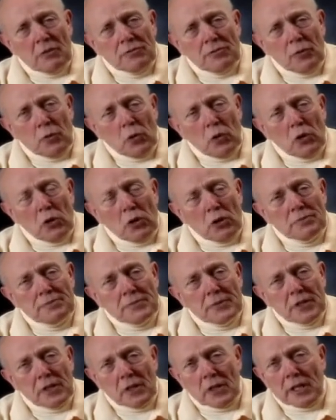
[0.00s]
for
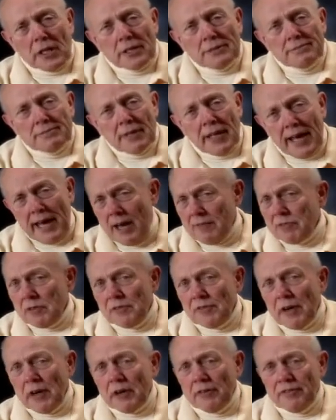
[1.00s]
killing half
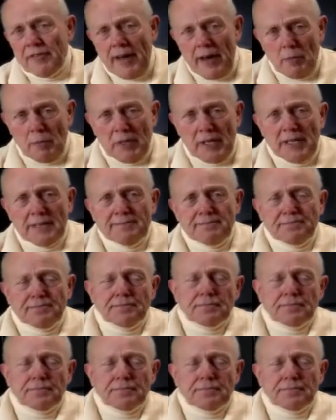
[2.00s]
of our family.